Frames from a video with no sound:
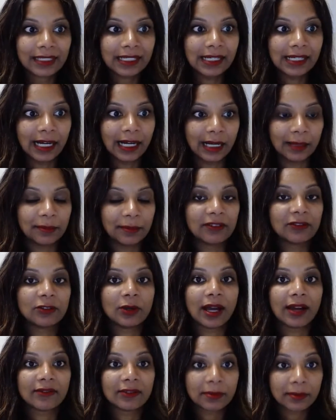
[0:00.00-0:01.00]
If you
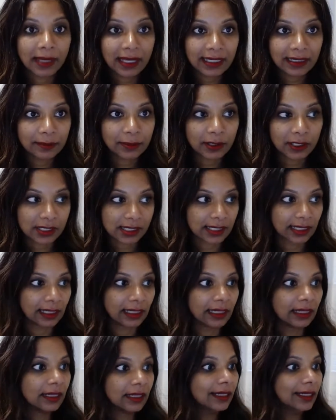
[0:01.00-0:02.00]
haven't met in
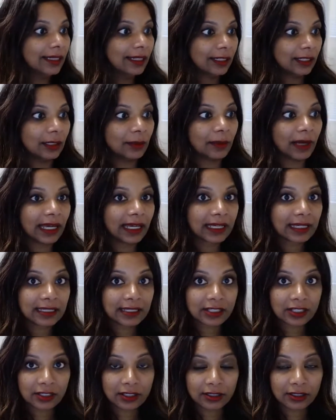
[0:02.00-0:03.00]
person, you might
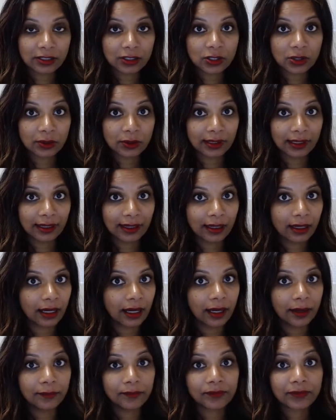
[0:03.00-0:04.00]
consider doing
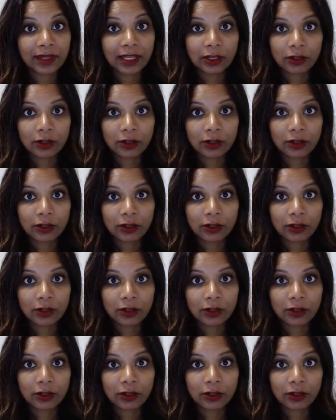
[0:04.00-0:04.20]
a